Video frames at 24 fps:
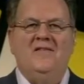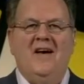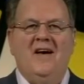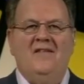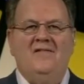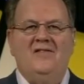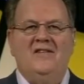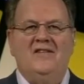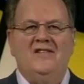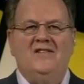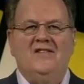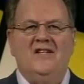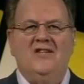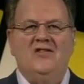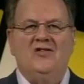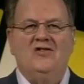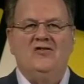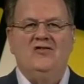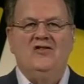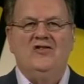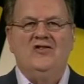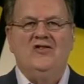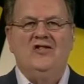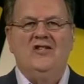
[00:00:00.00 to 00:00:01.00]
having such
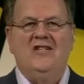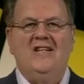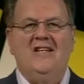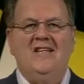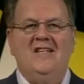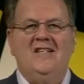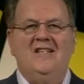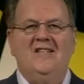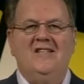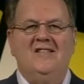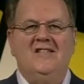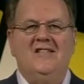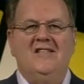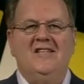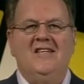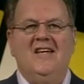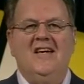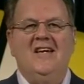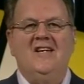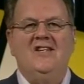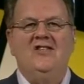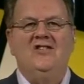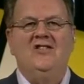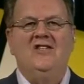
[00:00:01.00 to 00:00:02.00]
Christian leaders
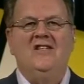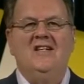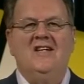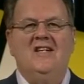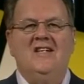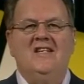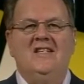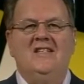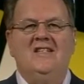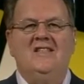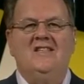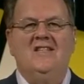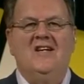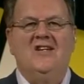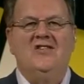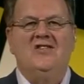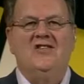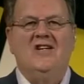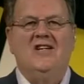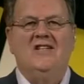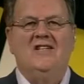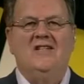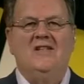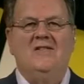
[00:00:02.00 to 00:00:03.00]
engaging in such
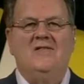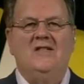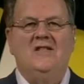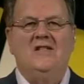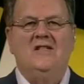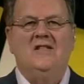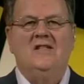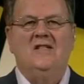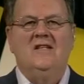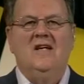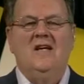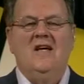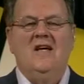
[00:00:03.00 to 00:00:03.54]
activities